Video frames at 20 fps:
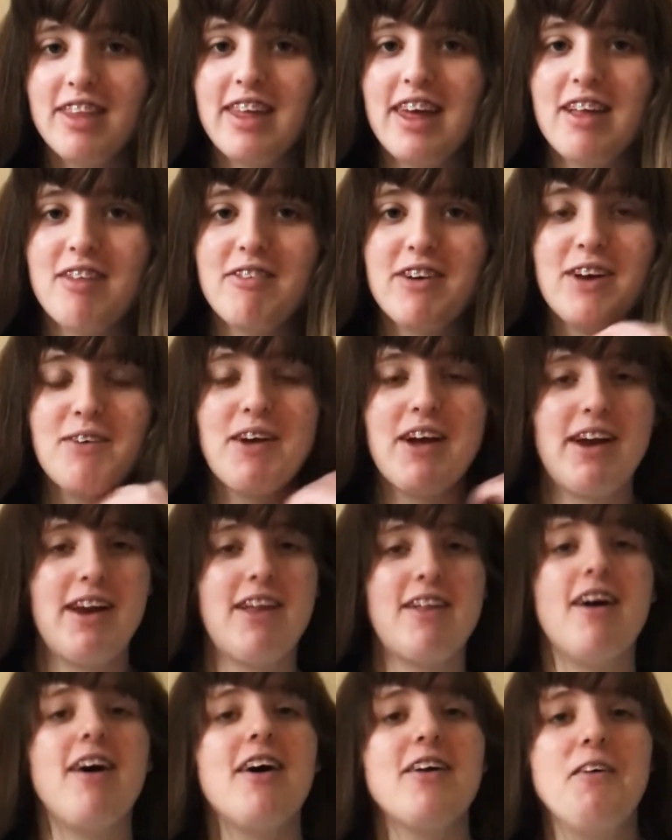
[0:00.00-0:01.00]
it's really weird,
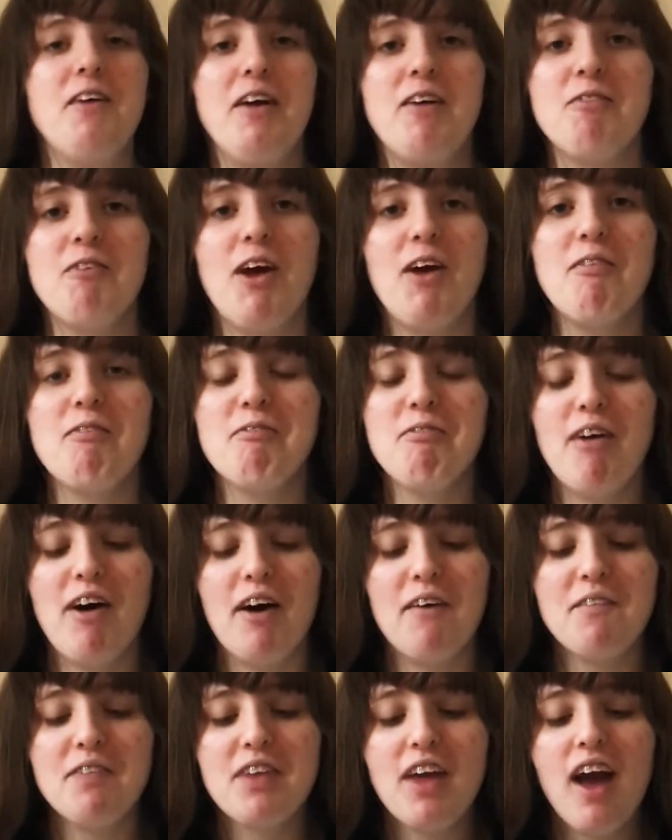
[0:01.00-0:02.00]
it's hard to explain,
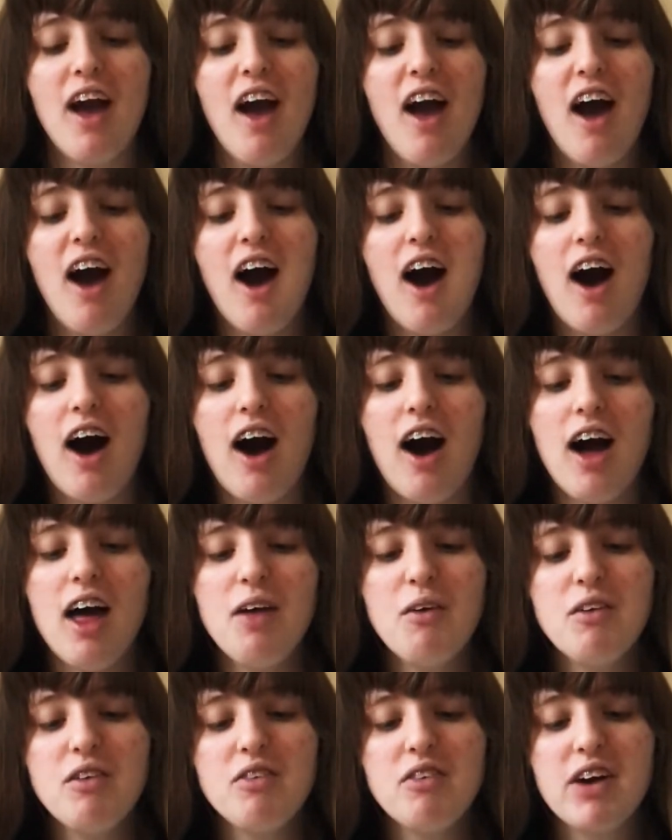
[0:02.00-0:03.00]
but
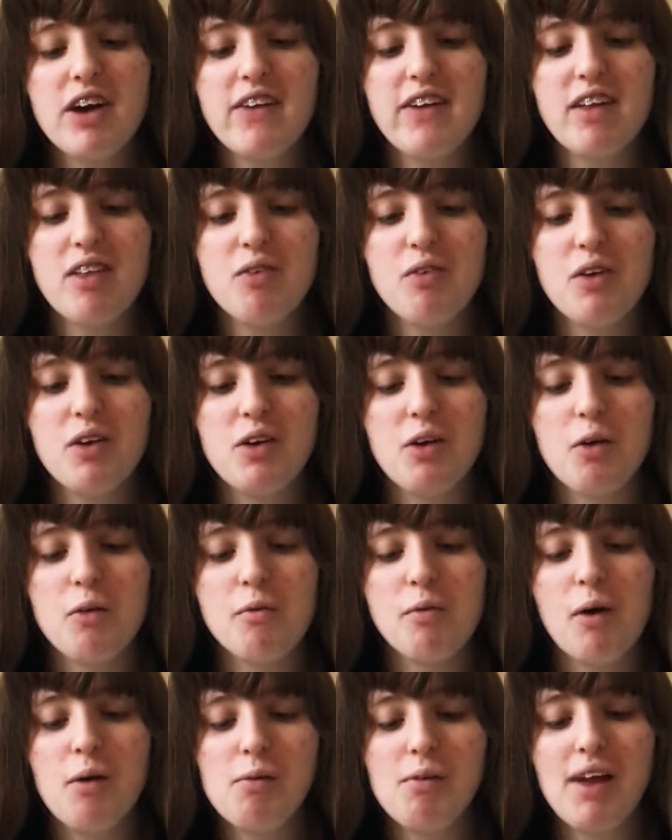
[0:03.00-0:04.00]
I would rate this one
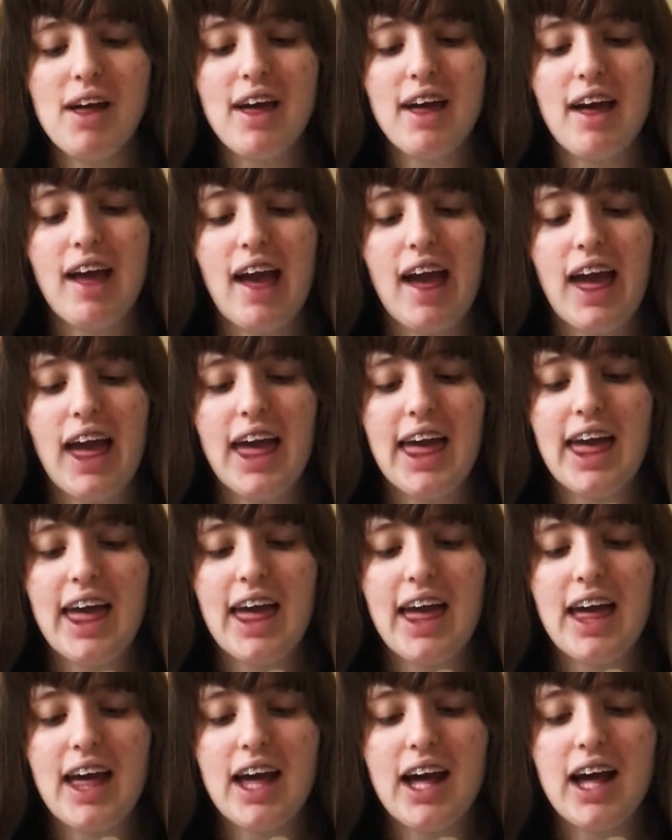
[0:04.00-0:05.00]
probably
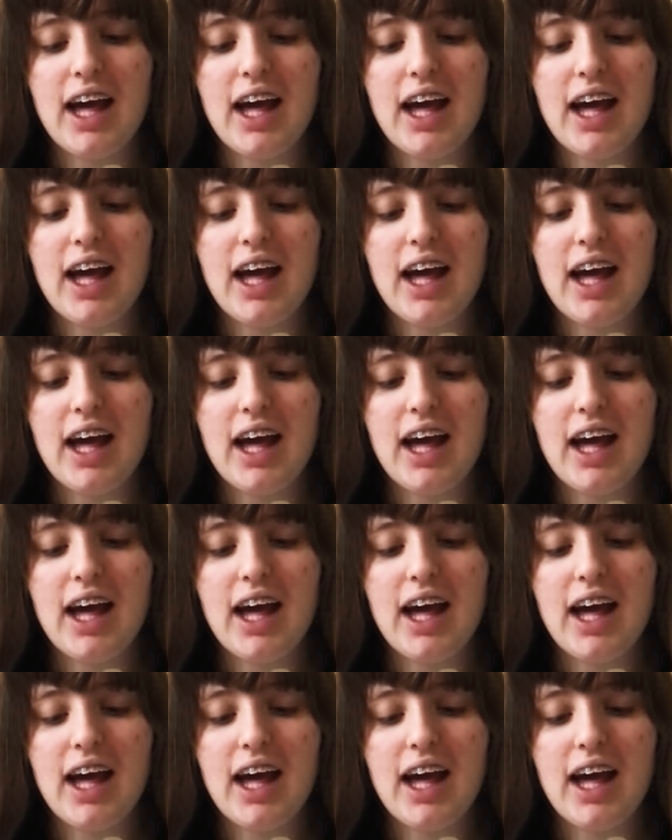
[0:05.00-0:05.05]
a